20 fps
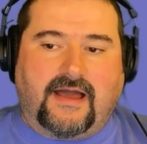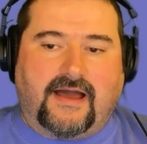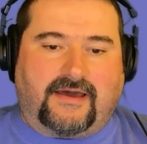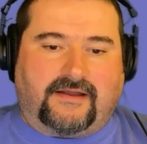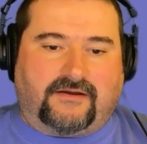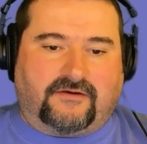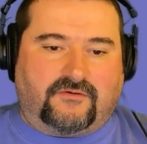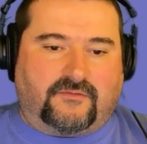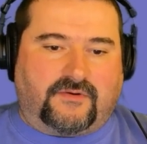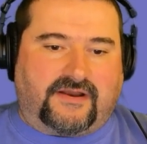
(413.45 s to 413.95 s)

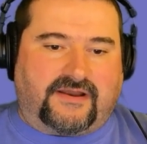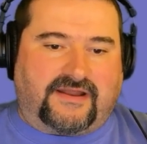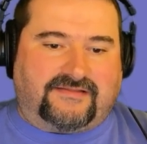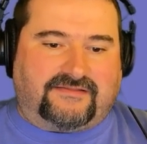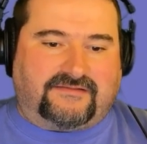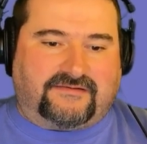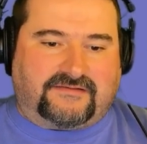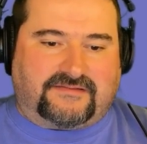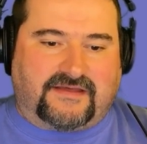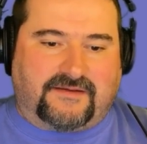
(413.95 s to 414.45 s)
I don't know what
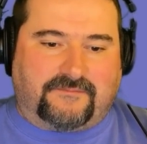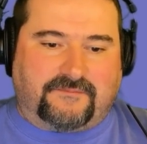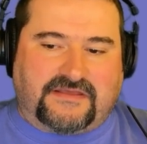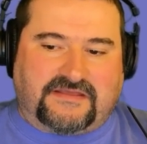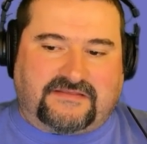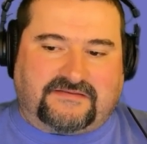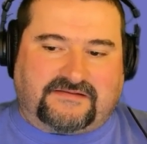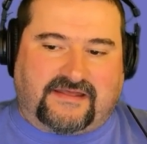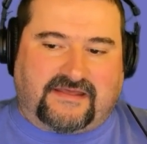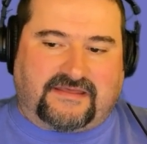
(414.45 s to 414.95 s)
that, that
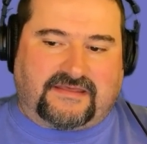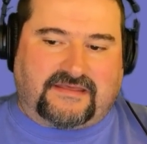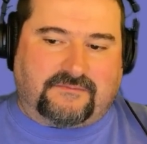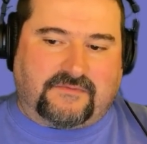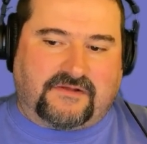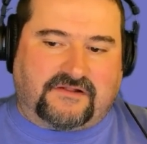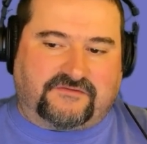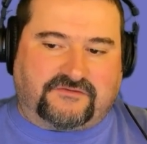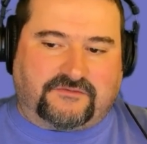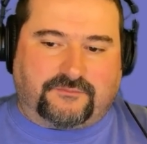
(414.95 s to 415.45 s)
means, like
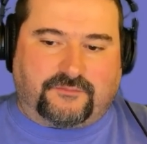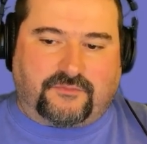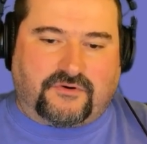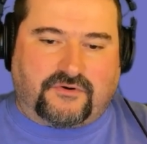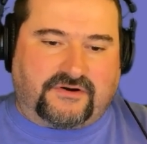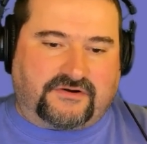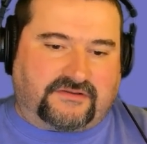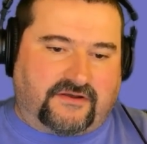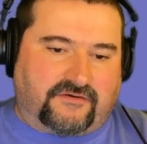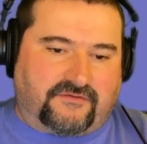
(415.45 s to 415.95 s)
email
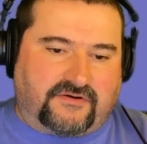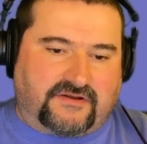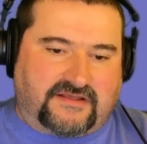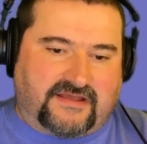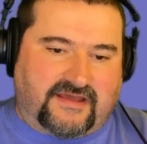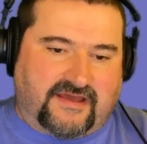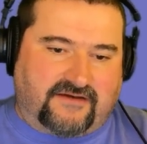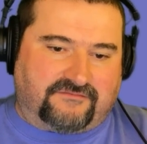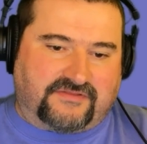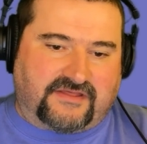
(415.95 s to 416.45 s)
support. I already
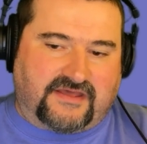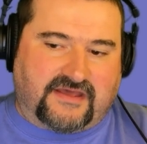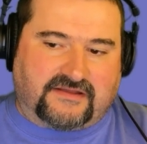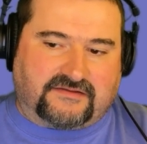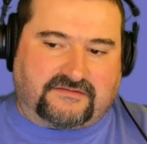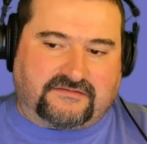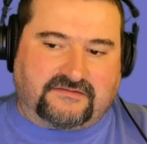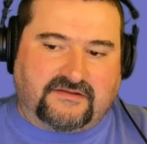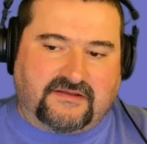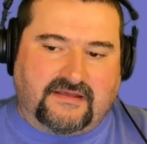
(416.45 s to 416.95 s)
have
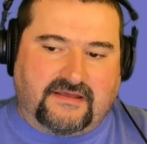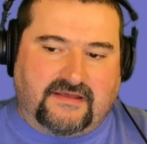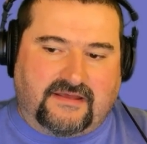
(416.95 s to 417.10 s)
that.